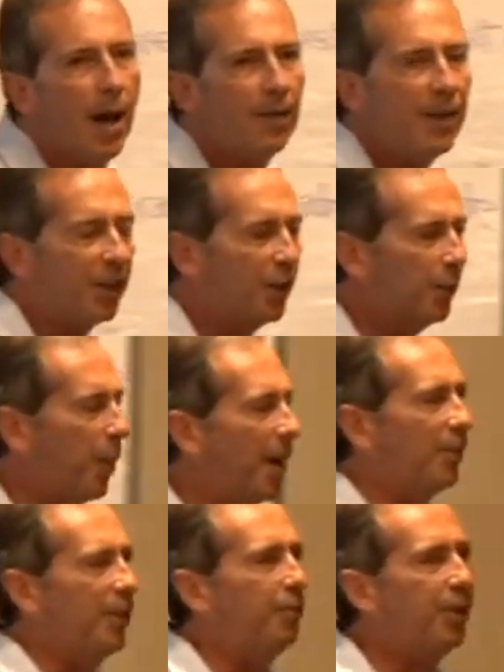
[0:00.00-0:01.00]
and the
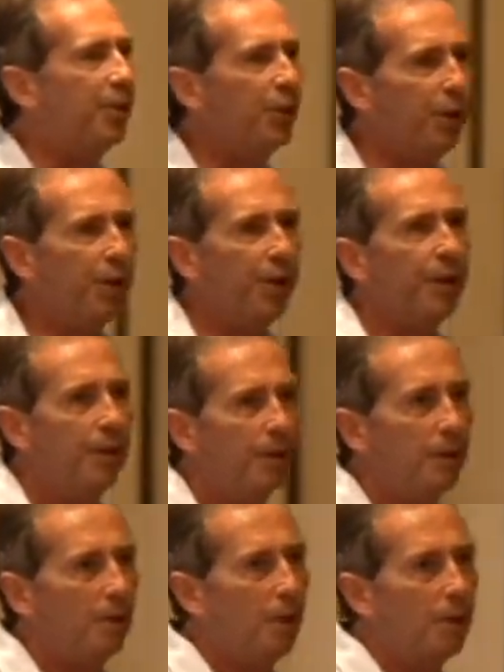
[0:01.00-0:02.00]
expected return
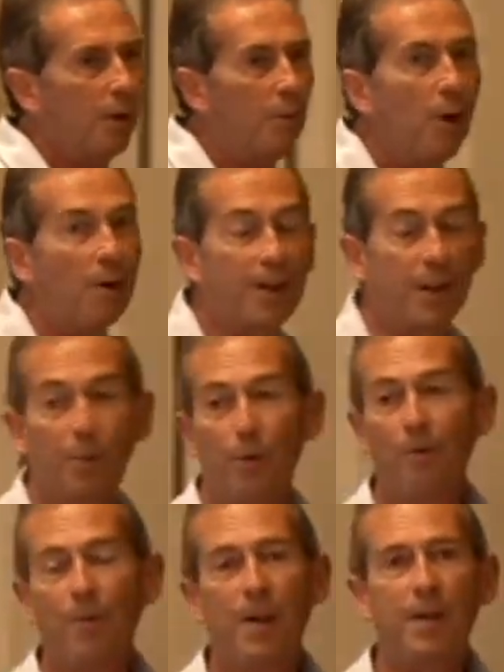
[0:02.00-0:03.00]
on our market
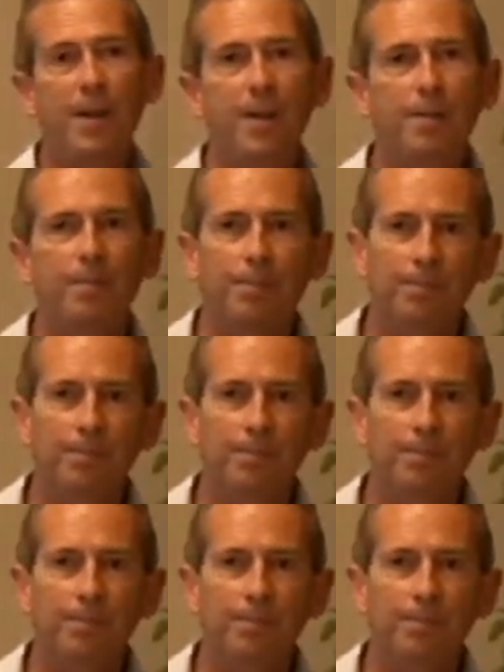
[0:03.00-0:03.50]
portfolio.